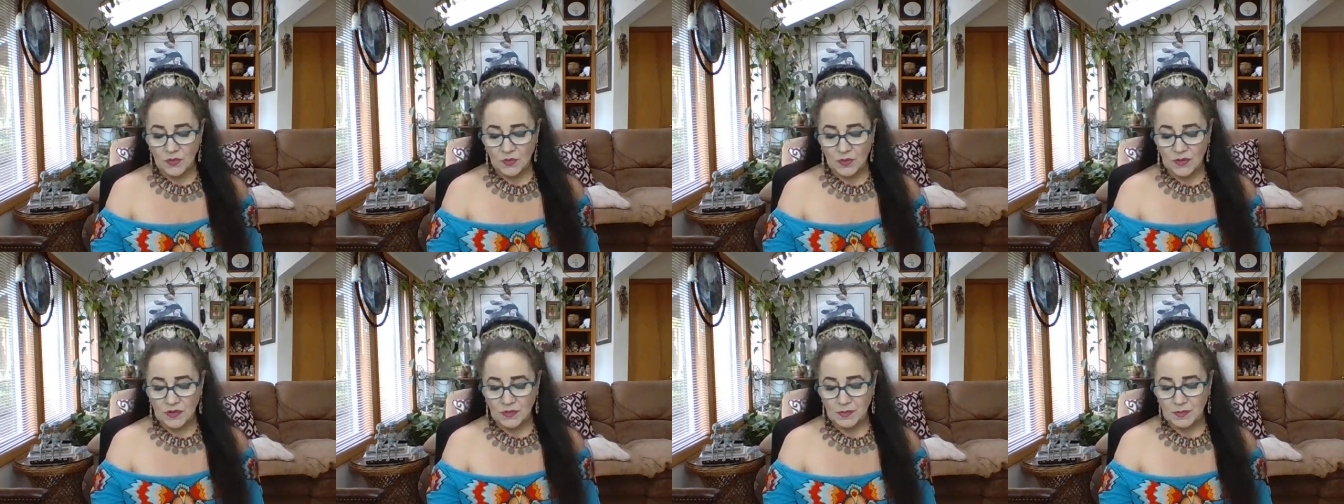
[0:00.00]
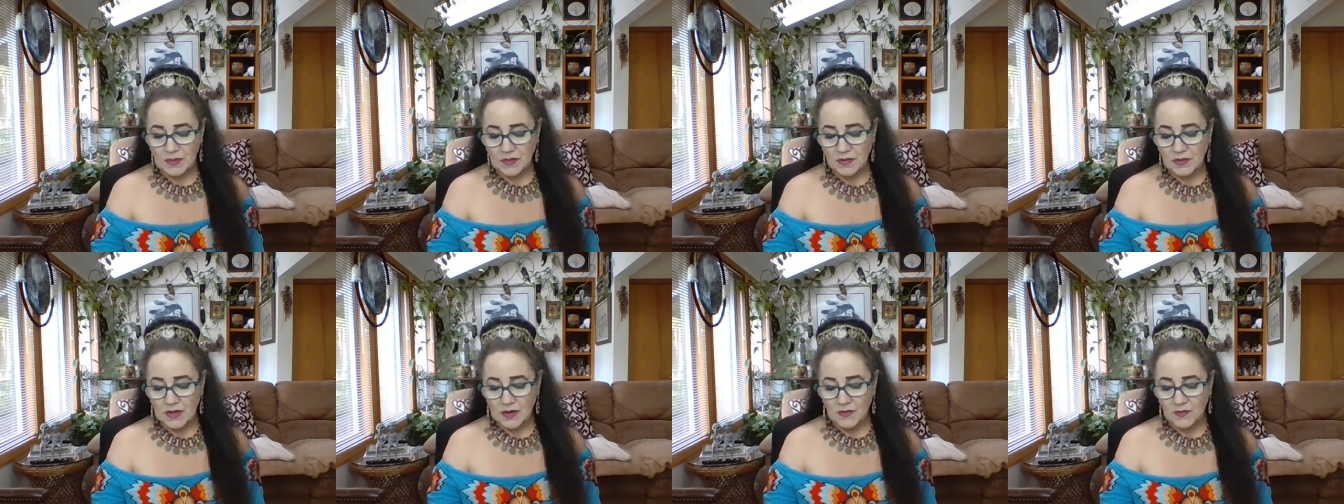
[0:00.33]
with
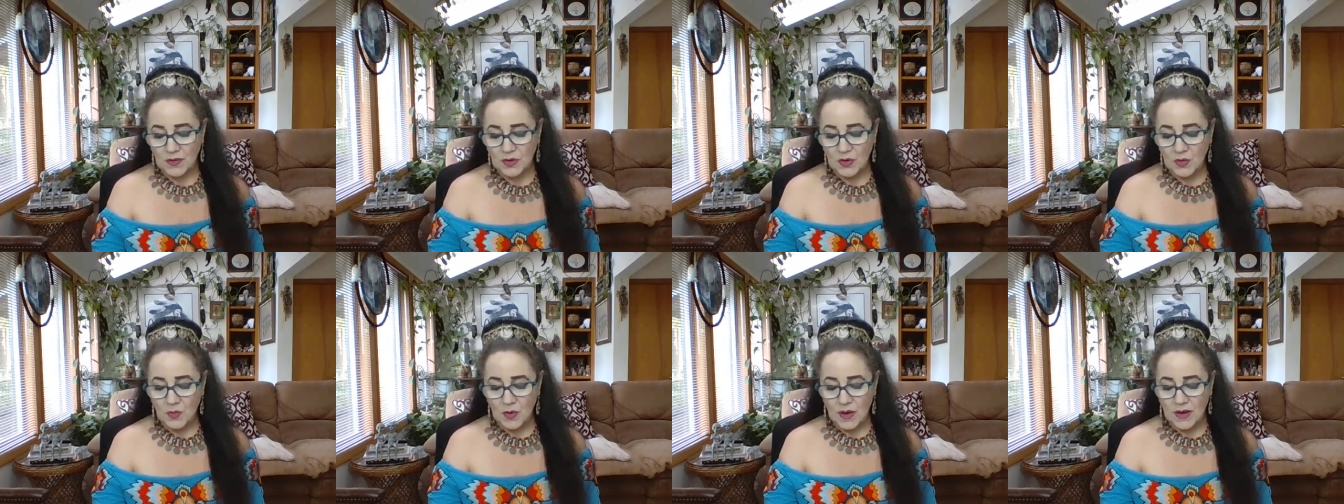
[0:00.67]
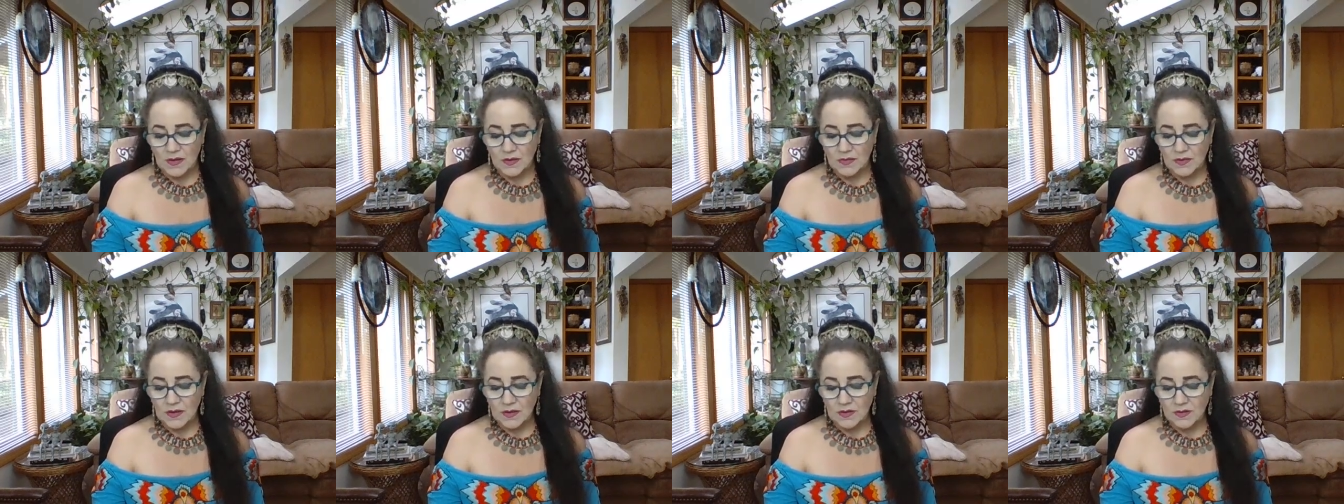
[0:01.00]
specific
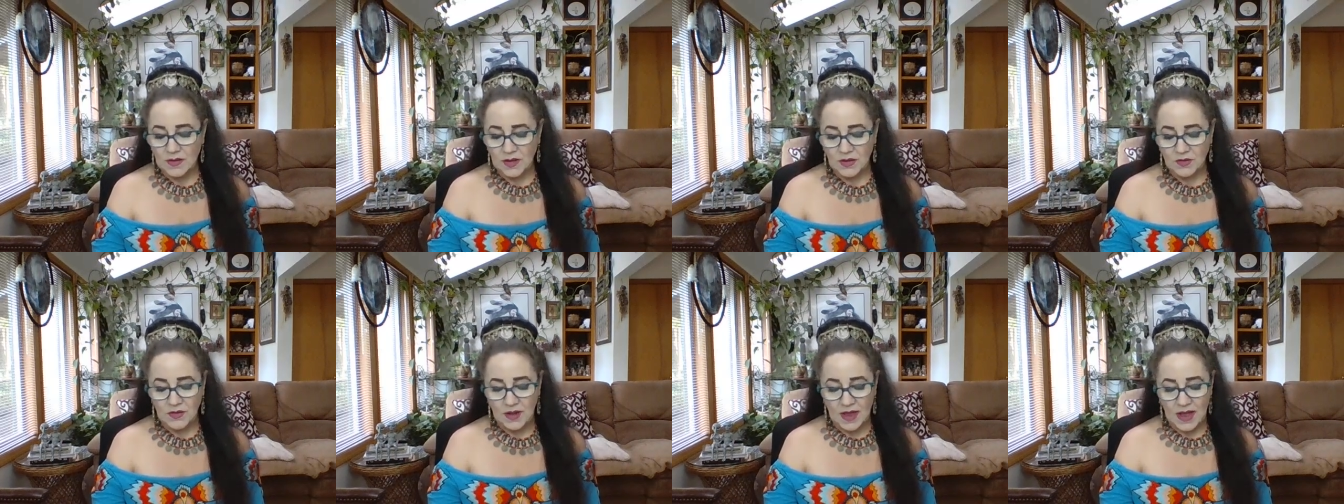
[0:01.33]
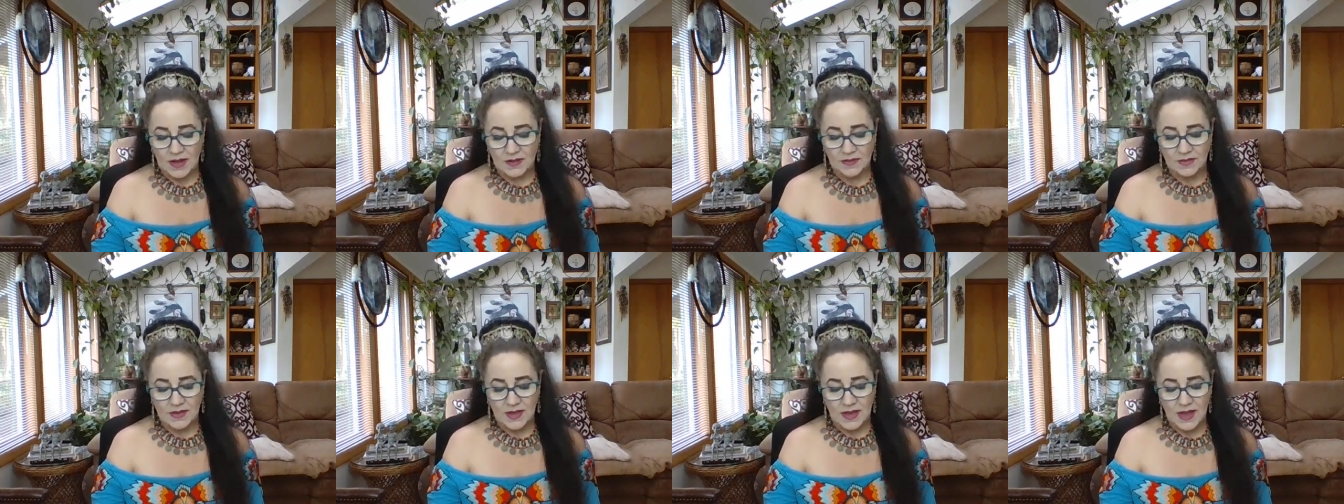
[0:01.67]
ones such
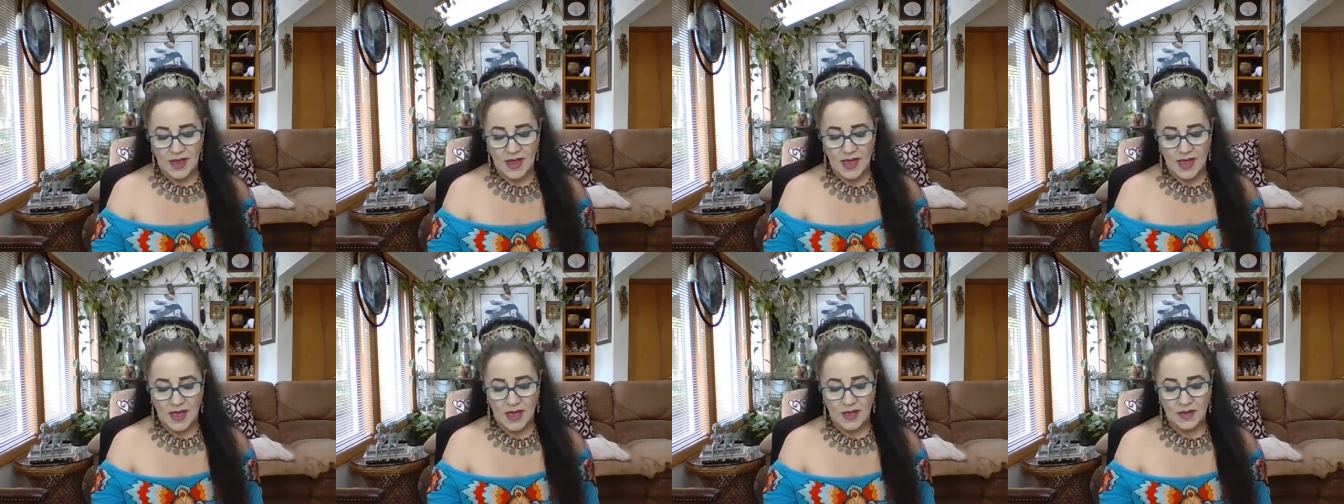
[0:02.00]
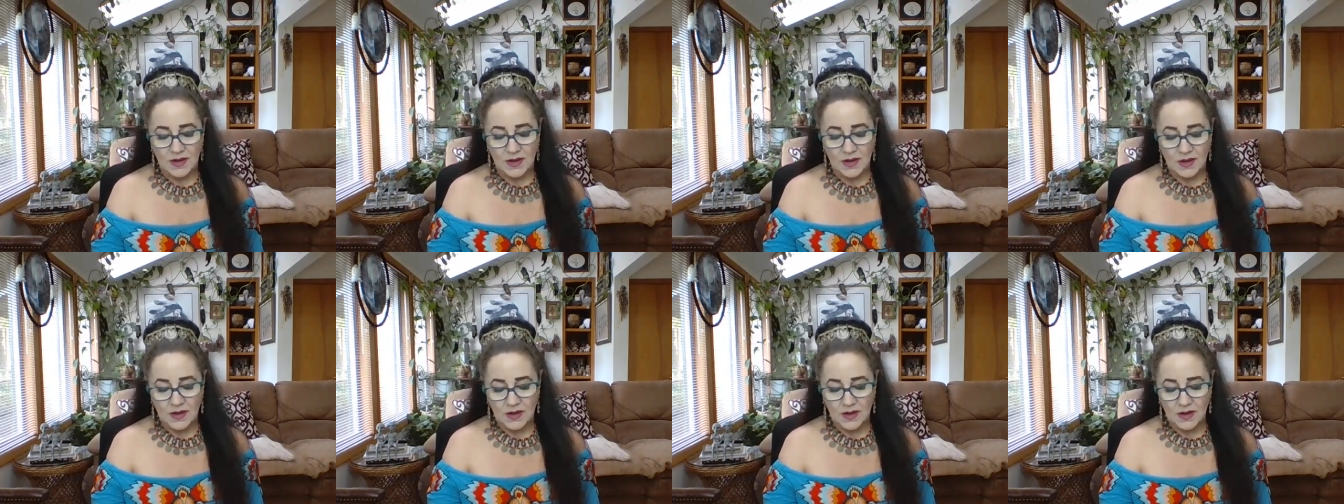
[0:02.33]
as the
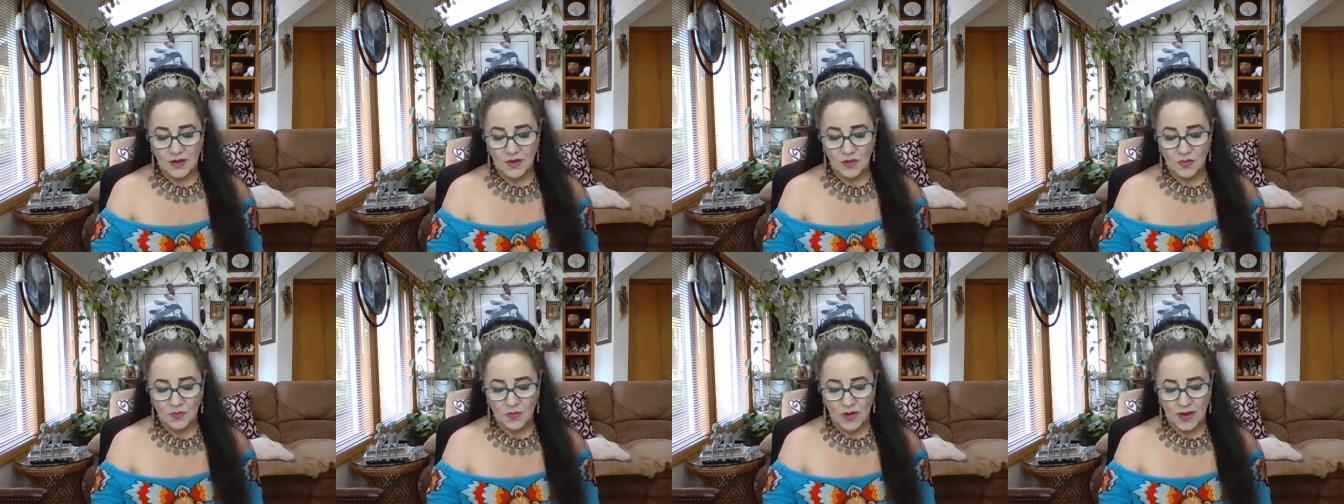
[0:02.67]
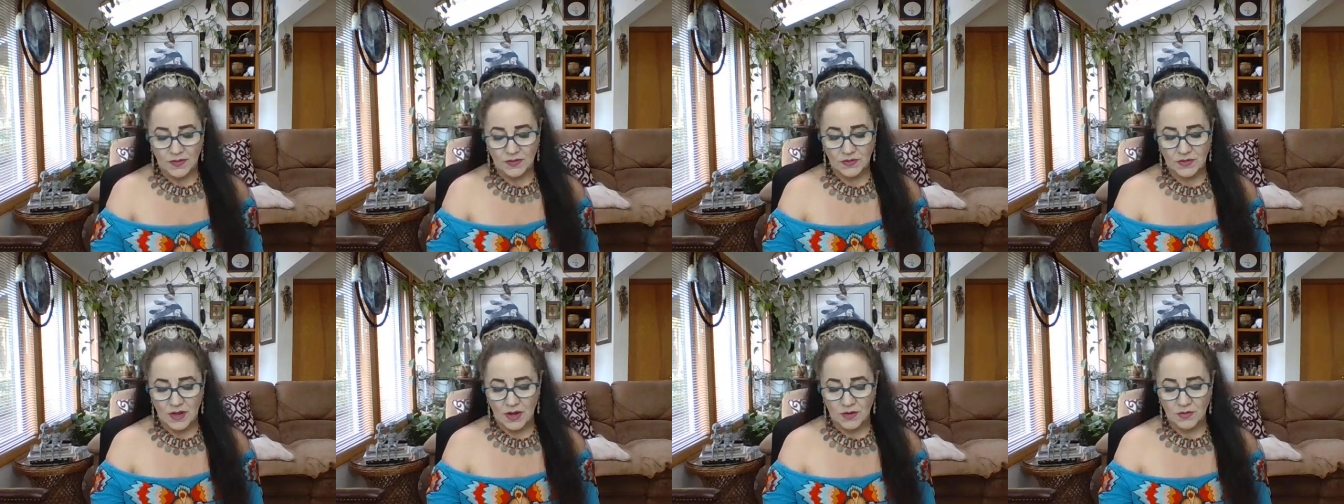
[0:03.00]
head
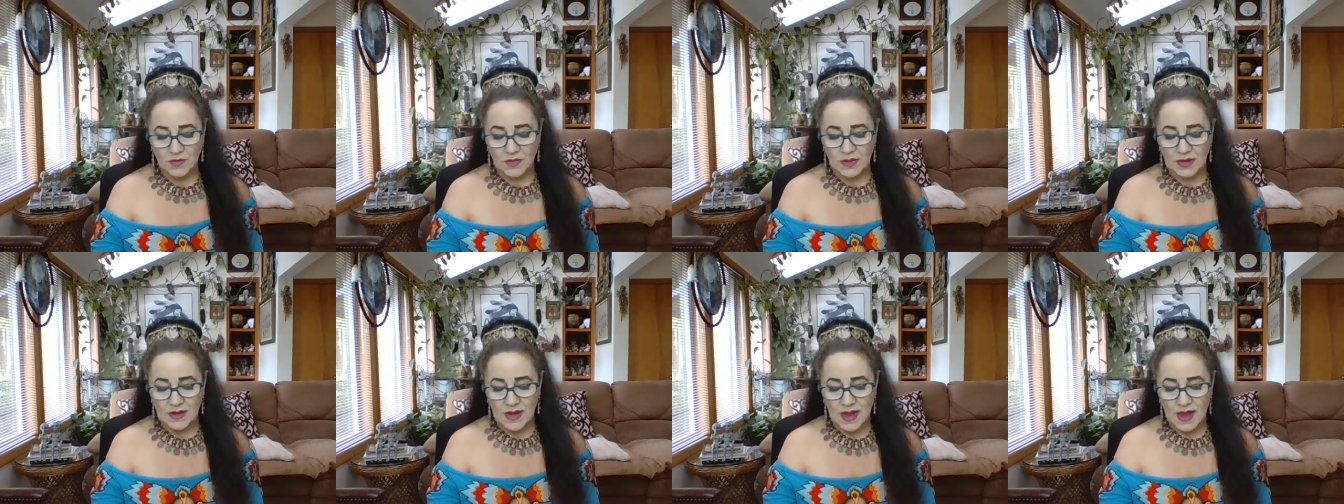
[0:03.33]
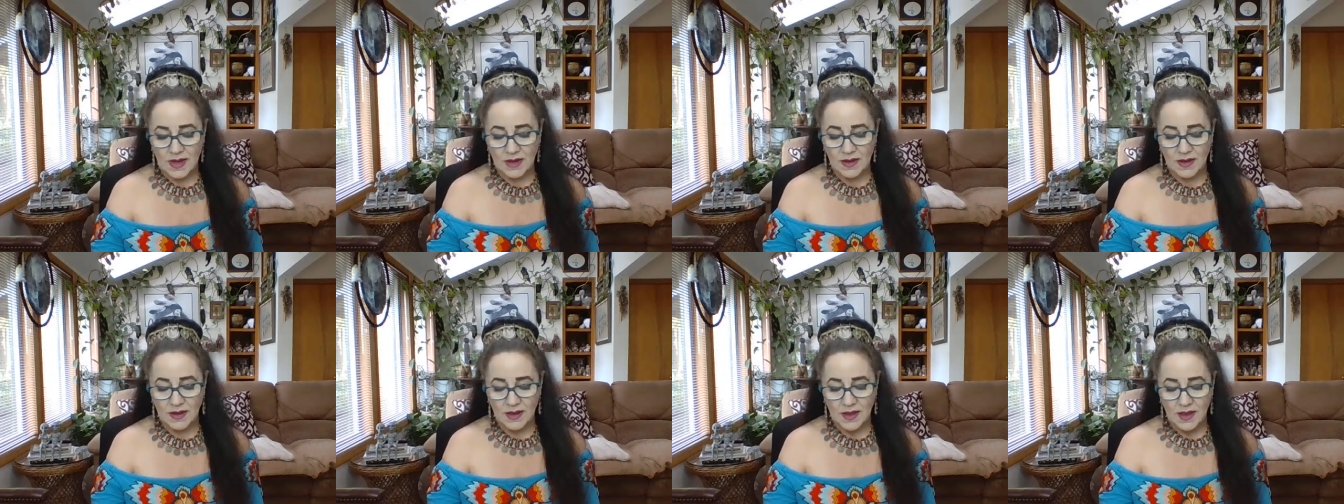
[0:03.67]
rest under the
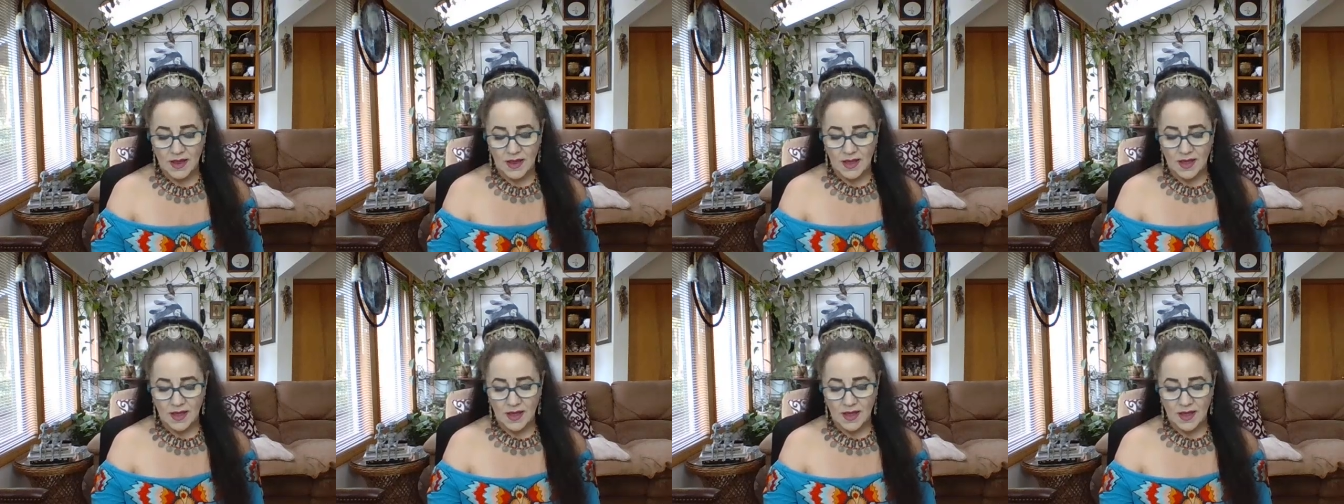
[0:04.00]
neck,